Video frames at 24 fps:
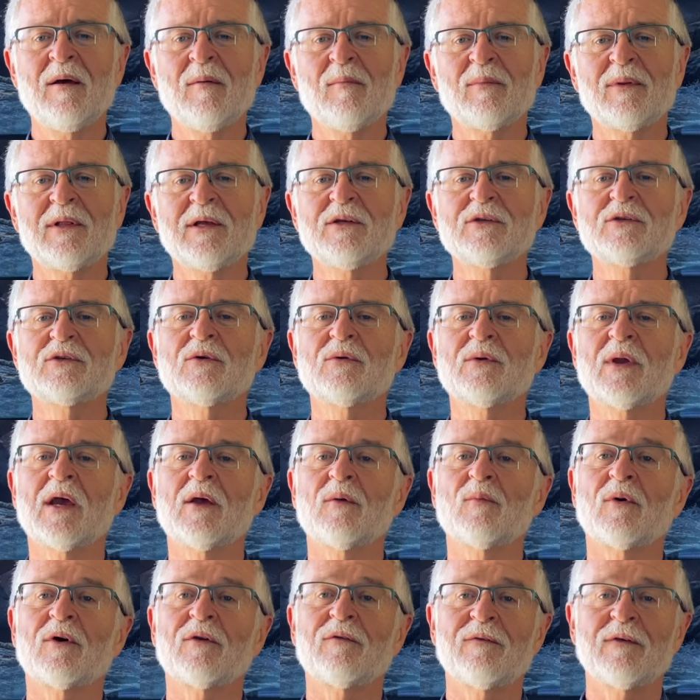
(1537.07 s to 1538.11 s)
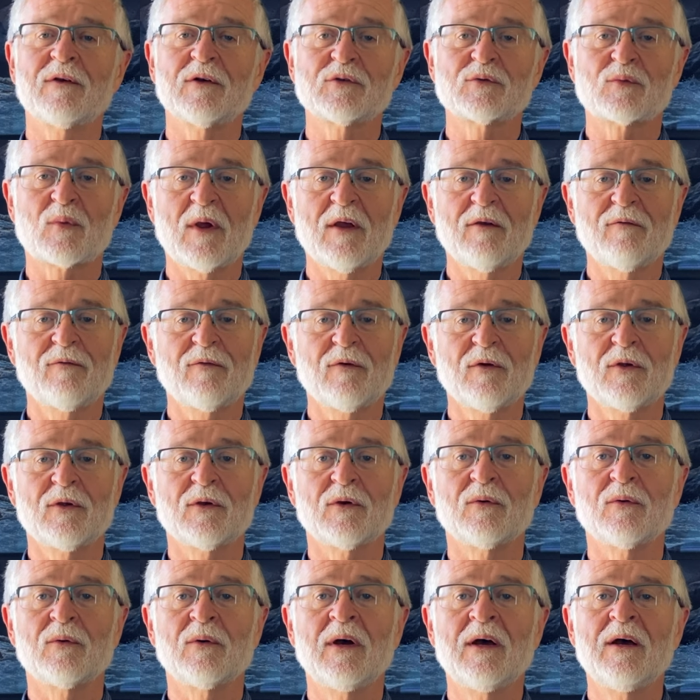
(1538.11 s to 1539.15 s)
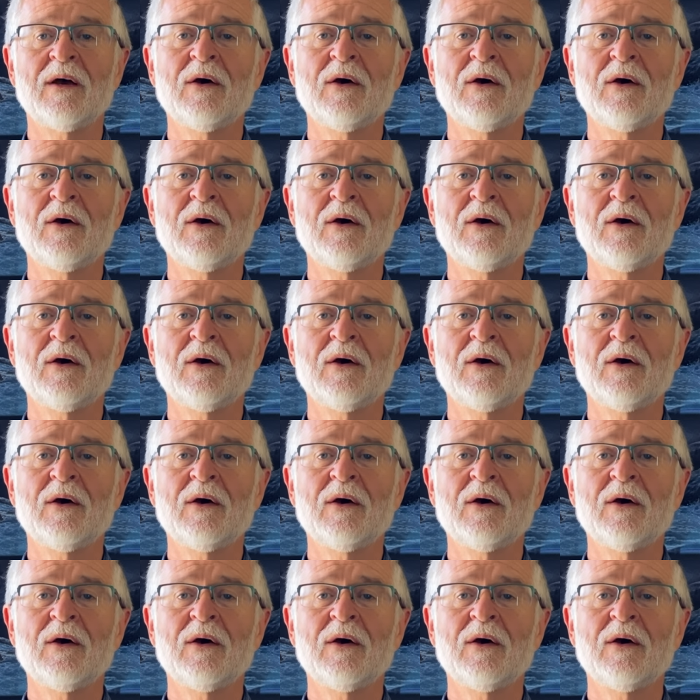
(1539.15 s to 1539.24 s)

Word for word: please donate what feels right for you